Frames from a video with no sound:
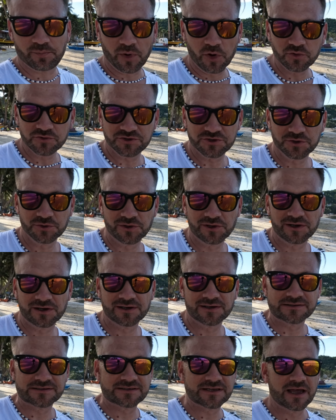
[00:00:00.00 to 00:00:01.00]
the boat
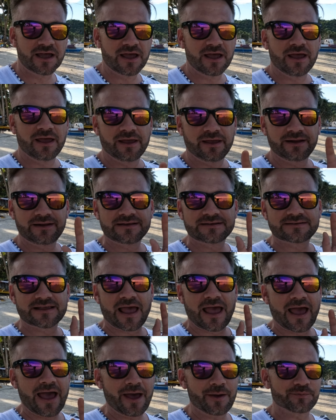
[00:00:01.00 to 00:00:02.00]
tours. It is
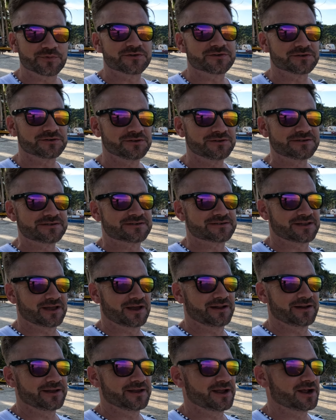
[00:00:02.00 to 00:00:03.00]
absolutely
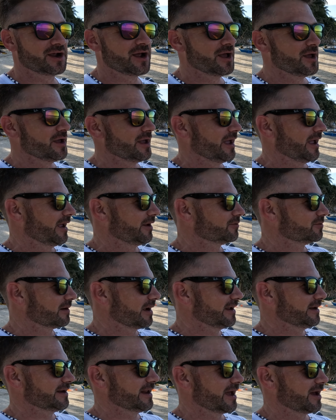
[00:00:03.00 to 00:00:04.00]
stunning here. And
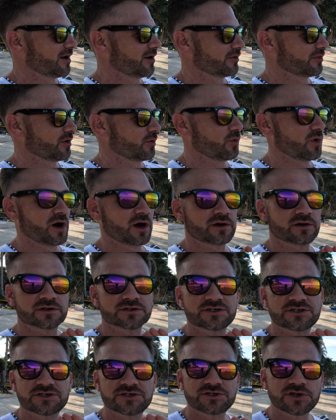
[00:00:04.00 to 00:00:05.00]
right now, the water
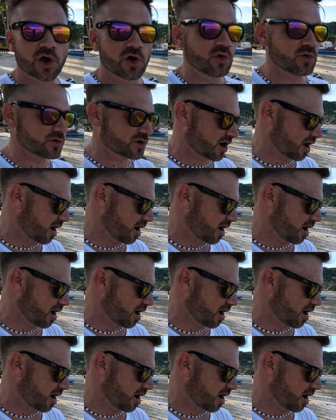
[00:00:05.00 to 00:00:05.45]
is so